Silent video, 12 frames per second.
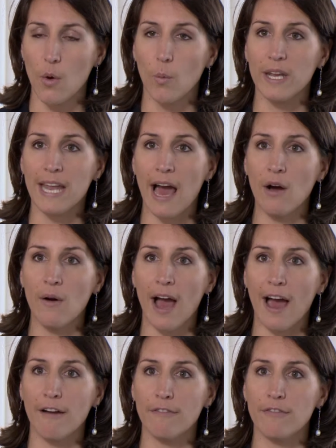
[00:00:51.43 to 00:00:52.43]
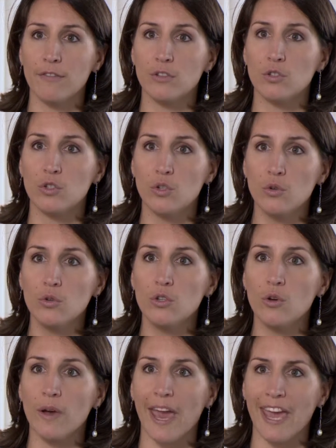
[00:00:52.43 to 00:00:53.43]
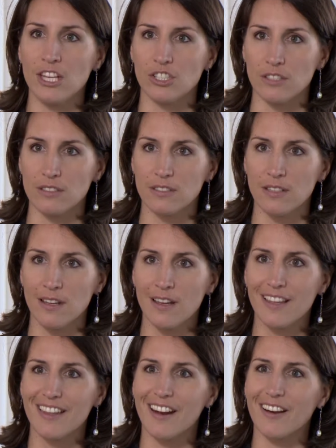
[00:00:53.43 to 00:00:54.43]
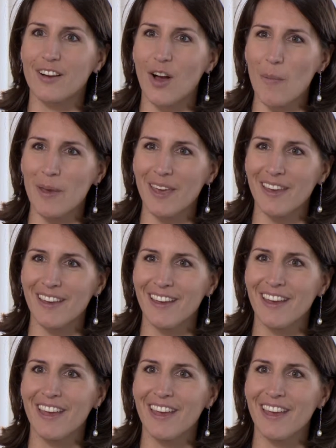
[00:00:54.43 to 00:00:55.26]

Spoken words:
We now have two new agents that are coming